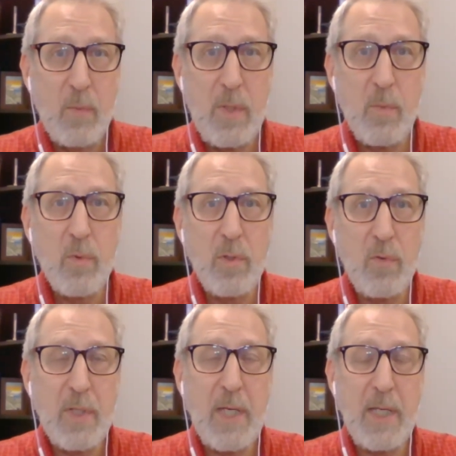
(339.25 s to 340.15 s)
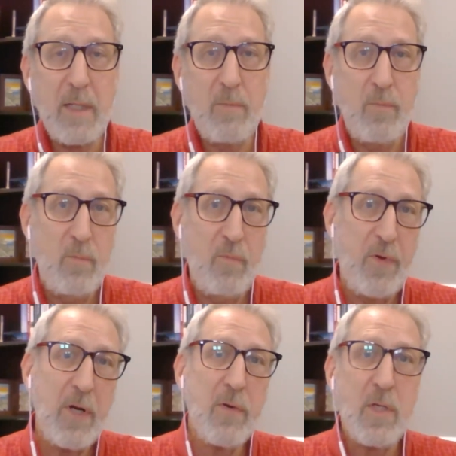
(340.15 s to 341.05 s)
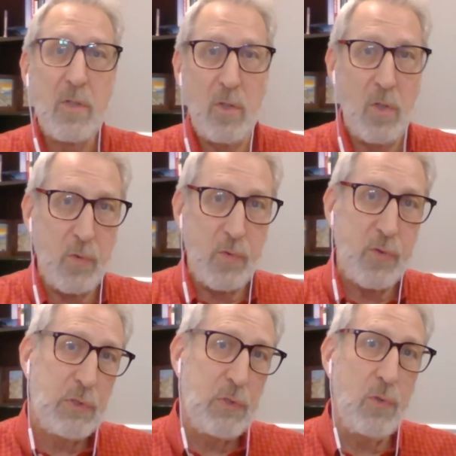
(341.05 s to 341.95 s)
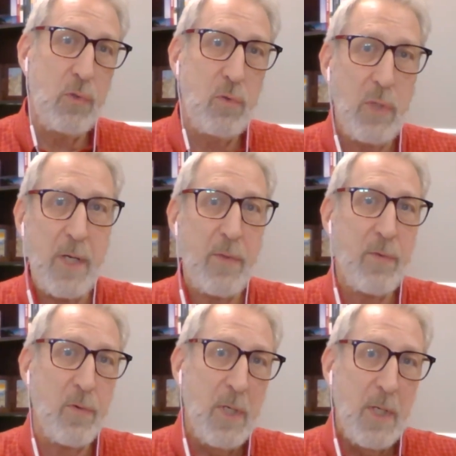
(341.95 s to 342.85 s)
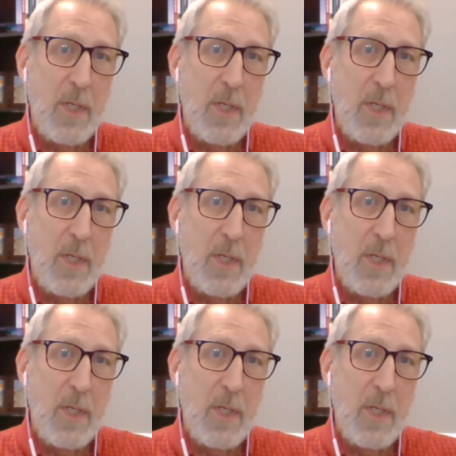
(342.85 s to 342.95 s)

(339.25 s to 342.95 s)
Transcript: We were located very close to another